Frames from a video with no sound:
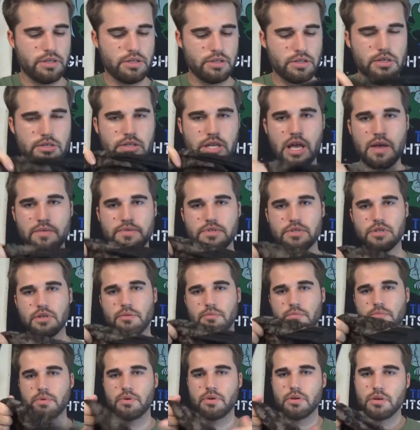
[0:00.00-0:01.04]
It does have
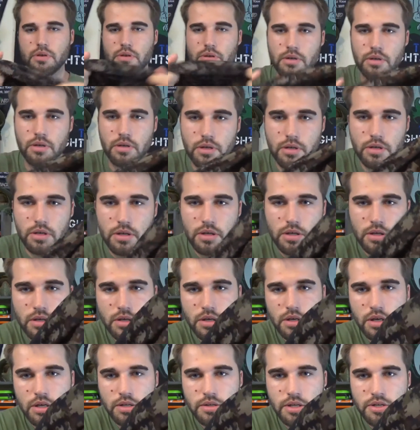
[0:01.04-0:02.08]
some
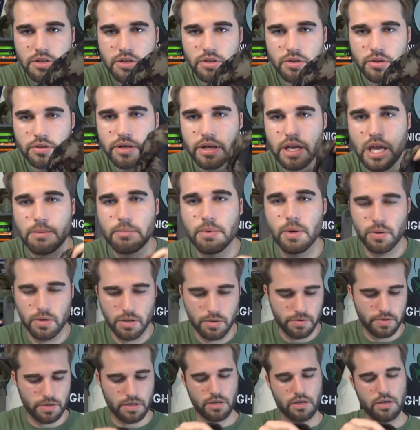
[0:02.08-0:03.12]
digital camo
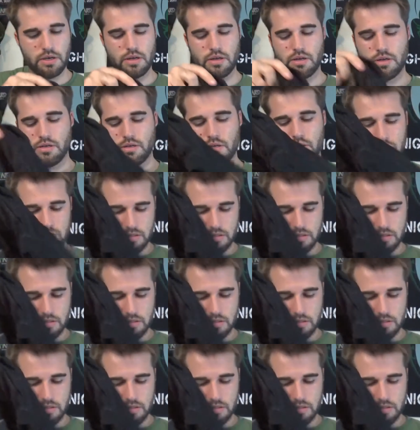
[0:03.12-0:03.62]
going on.